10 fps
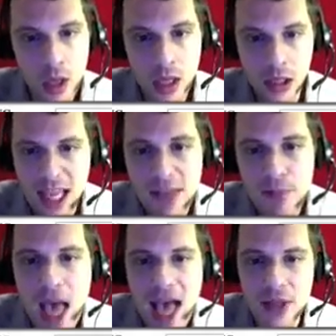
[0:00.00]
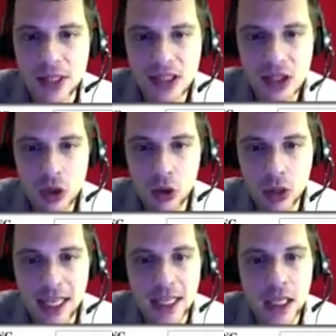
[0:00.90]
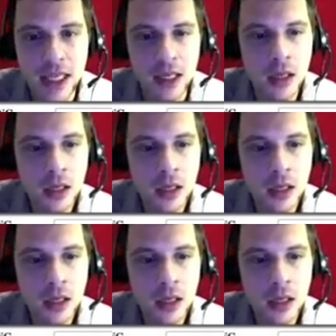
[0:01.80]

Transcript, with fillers: Life path and soul healing.